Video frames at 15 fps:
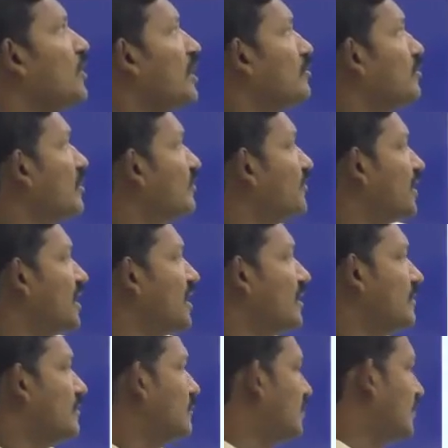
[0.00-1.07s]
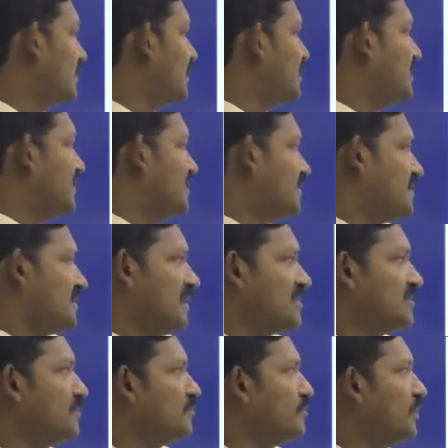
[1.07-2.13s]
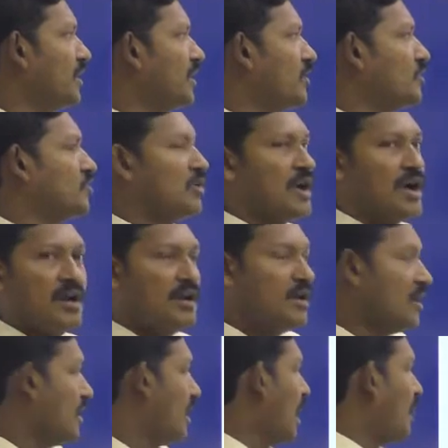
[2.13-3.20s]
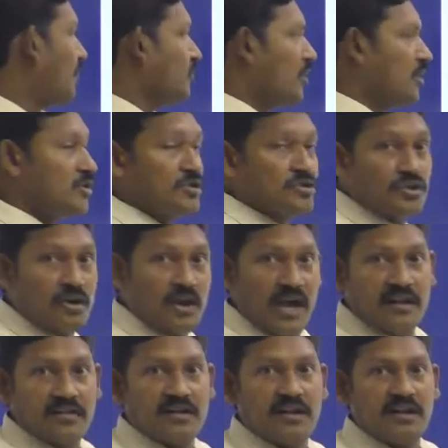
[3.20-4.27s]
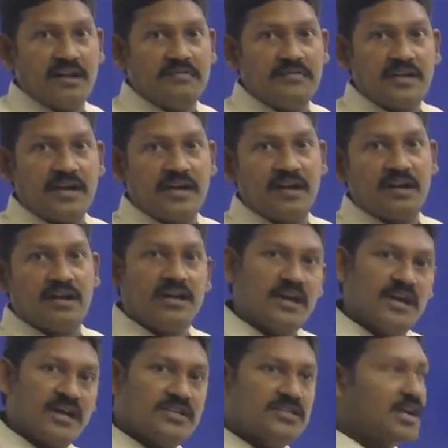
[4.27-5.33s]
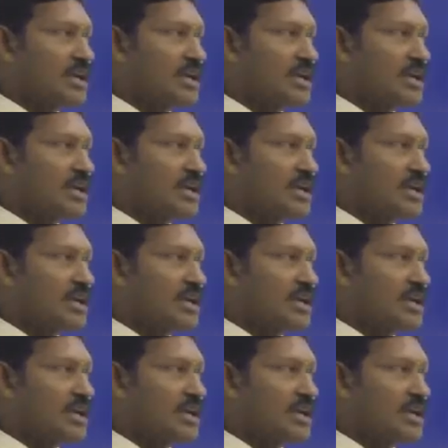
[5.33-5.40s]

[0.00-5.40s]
one more figure. So this is a simple neuron. I am going to show another uh, figure. It is